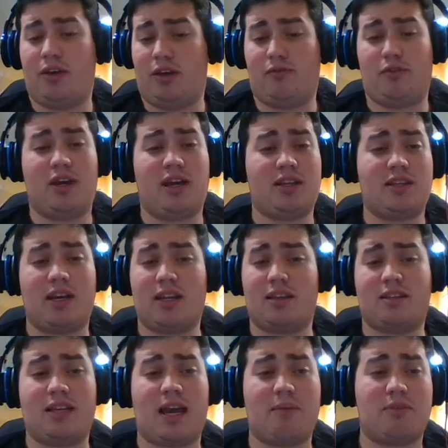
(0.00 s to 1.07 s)
If you get it done in
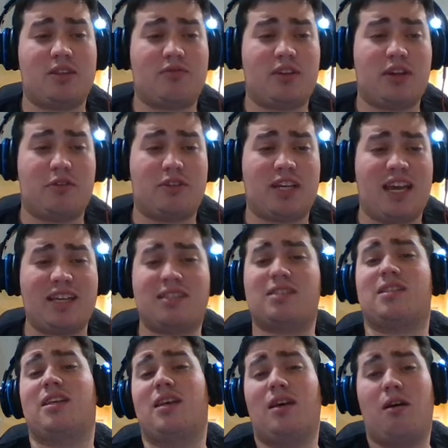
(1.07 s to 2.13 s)
the time this video
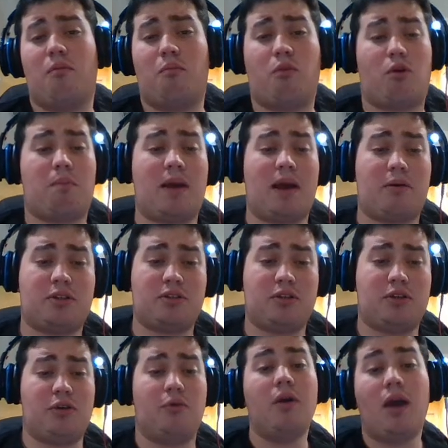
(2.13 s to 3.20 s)
takes, more power to
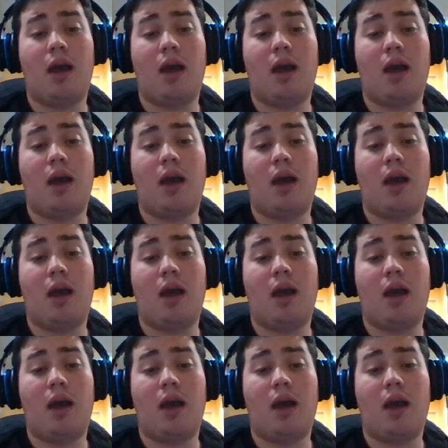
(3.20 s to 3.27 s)
you.